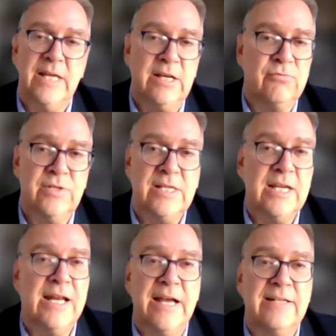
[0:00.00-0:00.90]
the
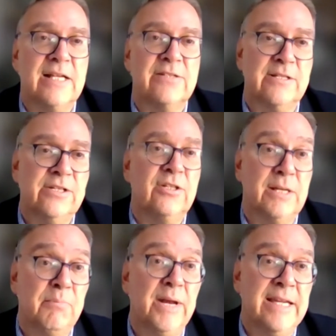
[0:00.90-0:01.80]
electricity lines are still not
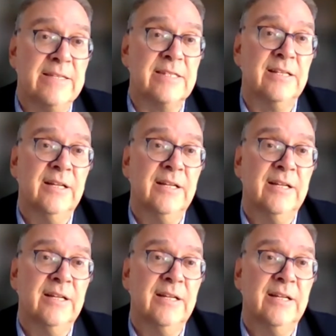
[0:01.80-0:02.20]
in place.